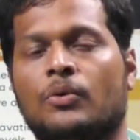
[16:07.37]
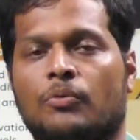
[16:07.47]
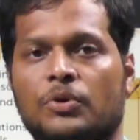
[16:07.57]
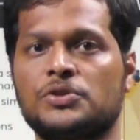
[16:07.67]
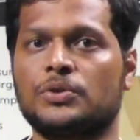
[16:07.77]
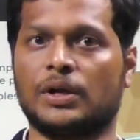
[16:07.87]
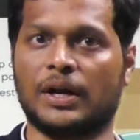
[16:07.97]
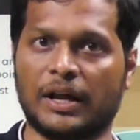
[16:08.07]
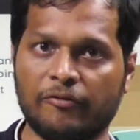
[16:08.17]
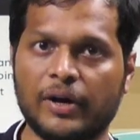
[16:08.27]
we should
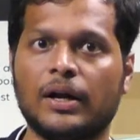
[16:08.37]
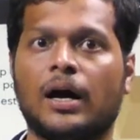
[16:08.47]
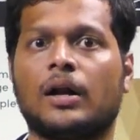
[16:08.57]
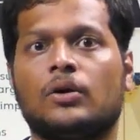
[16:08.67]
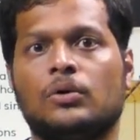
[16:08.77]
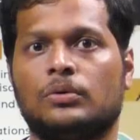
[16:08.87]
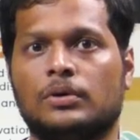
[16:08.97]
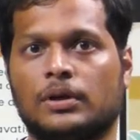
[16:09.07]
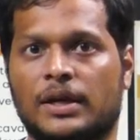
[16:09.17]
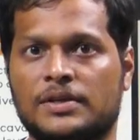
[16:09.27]
never allow
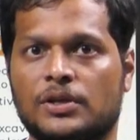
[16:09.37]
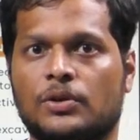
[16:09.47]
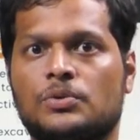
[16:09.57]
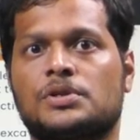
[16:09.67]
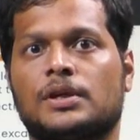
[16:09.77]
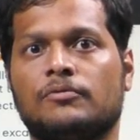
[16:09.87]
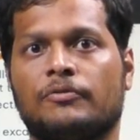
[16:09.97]
execution